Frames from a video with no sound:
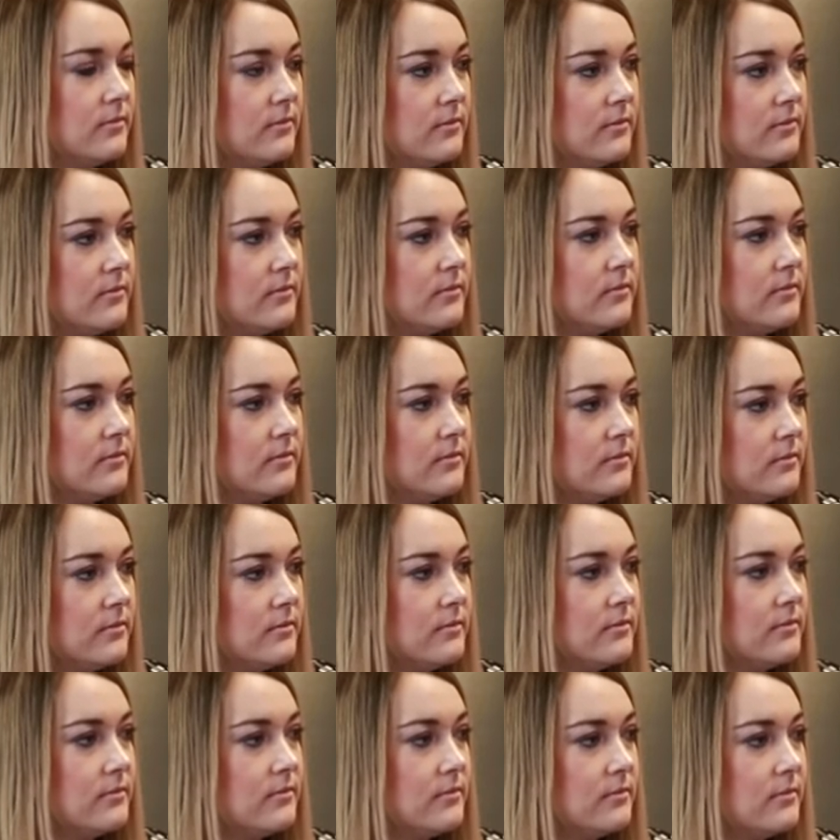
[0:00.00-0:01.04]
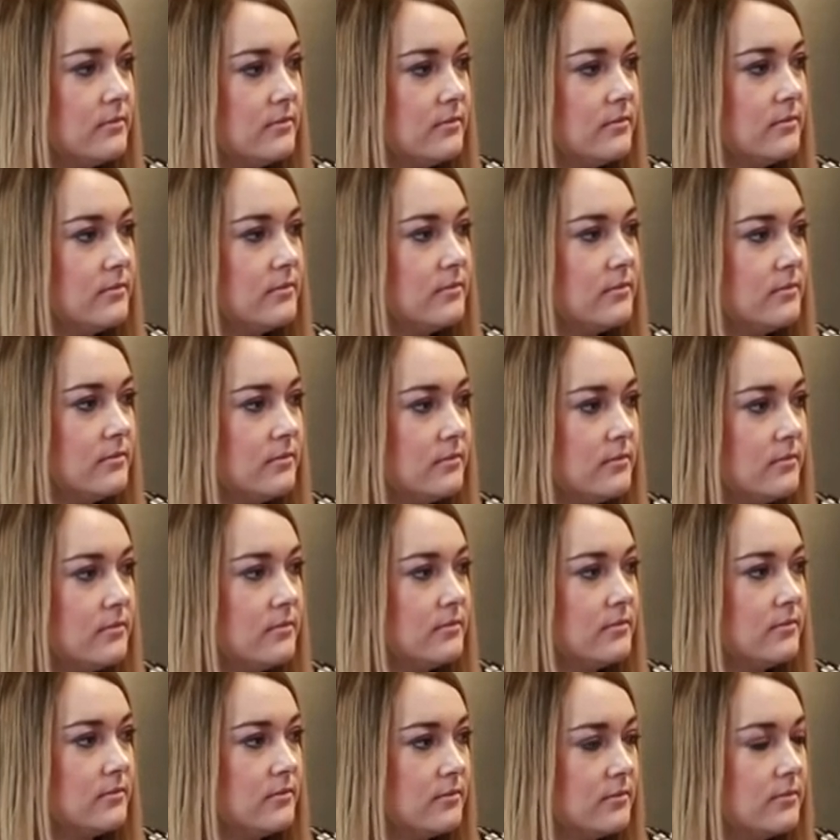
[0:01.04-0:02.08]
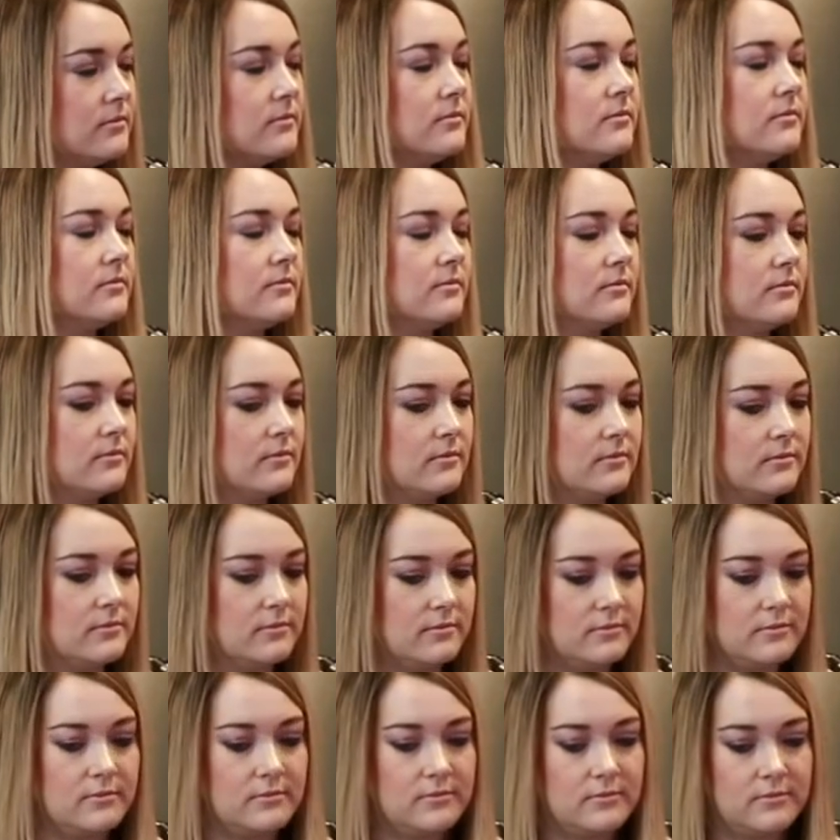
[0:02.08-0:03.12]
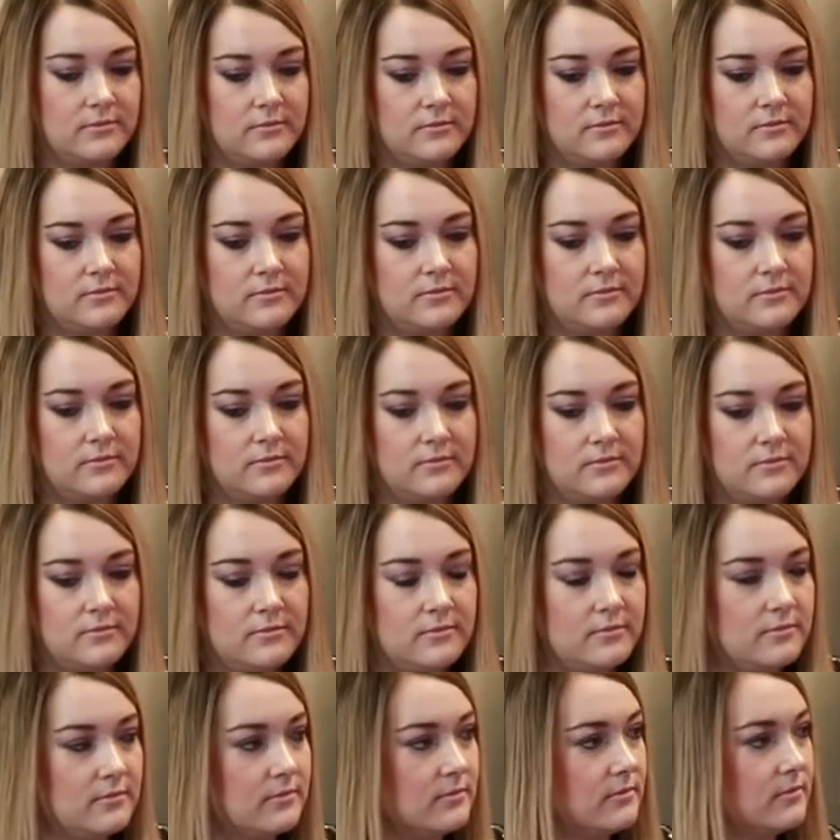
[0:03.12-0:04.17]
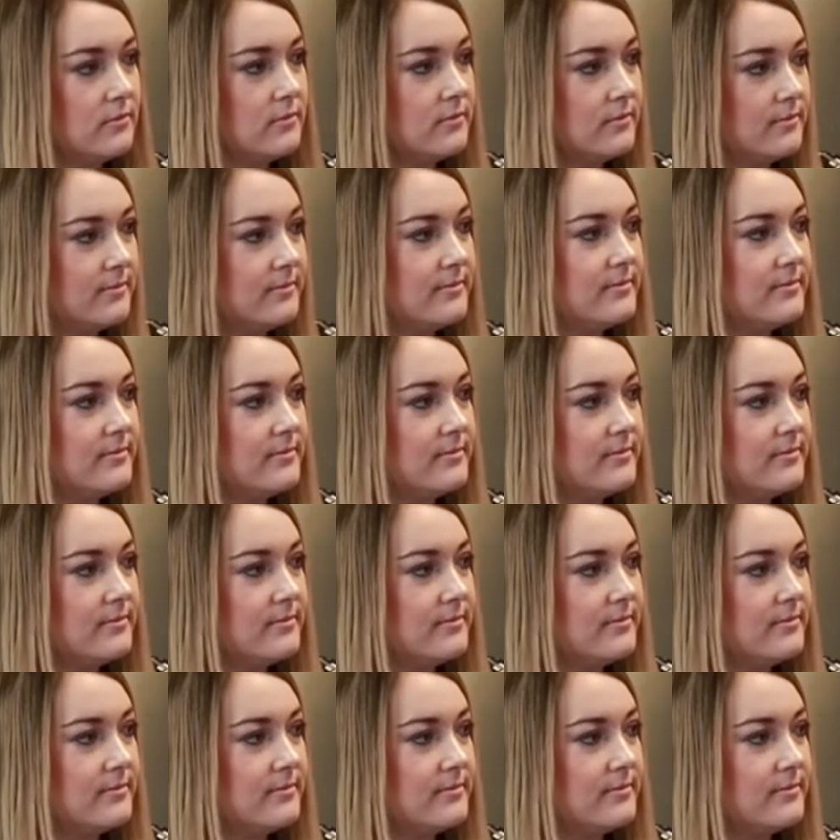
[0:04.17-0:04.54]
(not speaking)